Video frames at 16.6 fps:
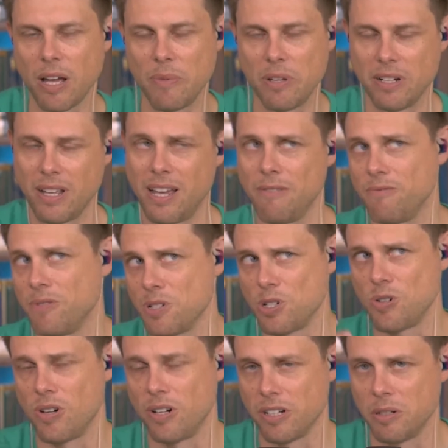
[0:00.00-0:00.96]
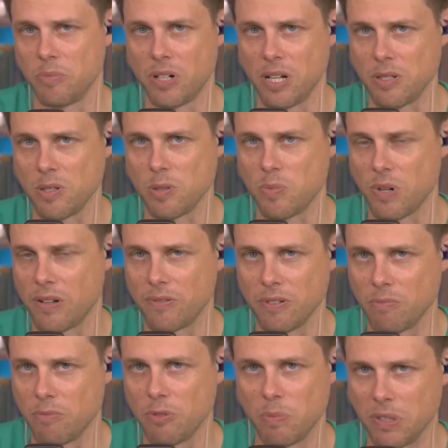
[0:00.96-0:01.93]
I mean, hey, we're strong on apostles.
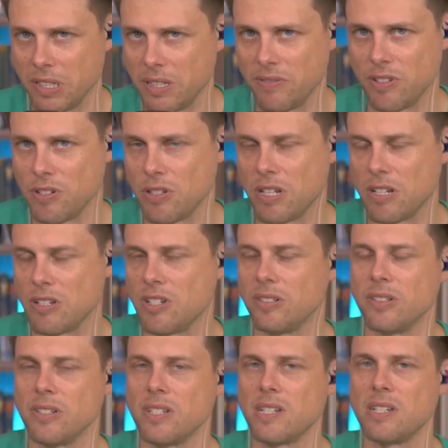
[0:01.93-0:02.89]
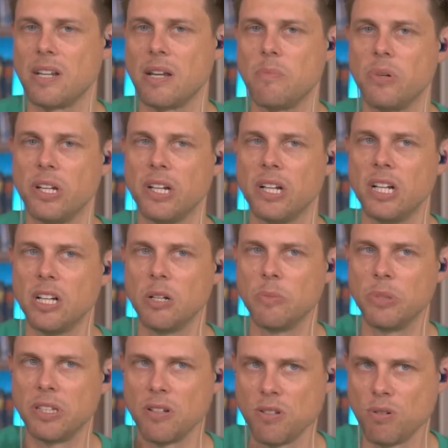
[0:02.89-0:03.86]
Probably we, we believe they still exist today, but
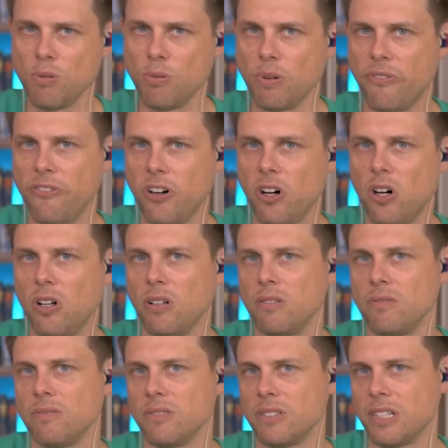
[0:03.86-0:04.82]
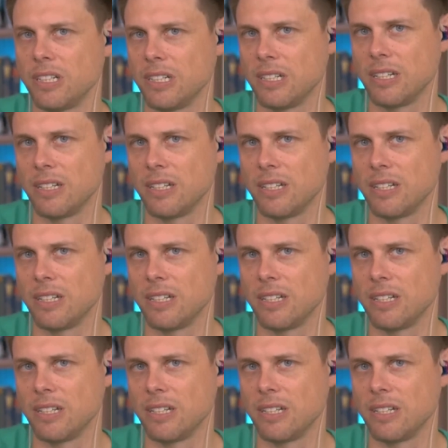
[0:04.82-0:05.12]
but those who would fall uh,